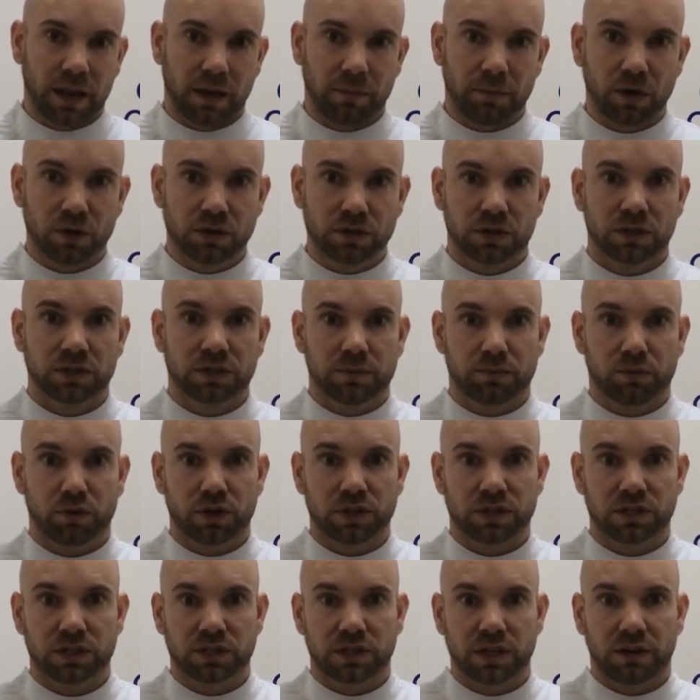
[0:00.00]
Now most of the
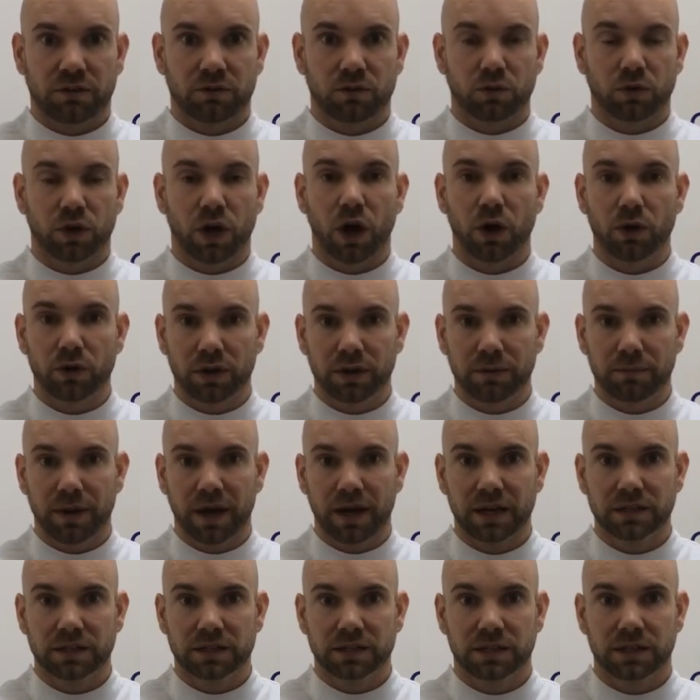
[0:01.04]
suppressants are all codeine
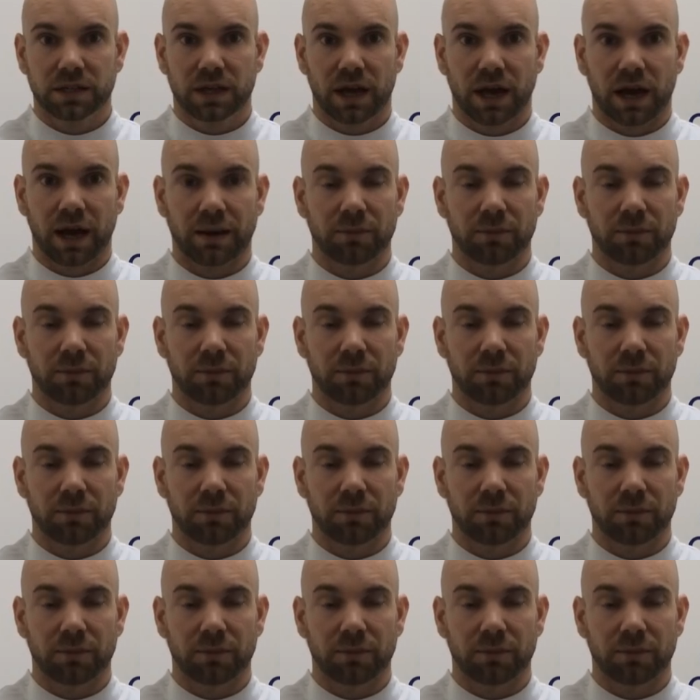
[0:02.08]
based,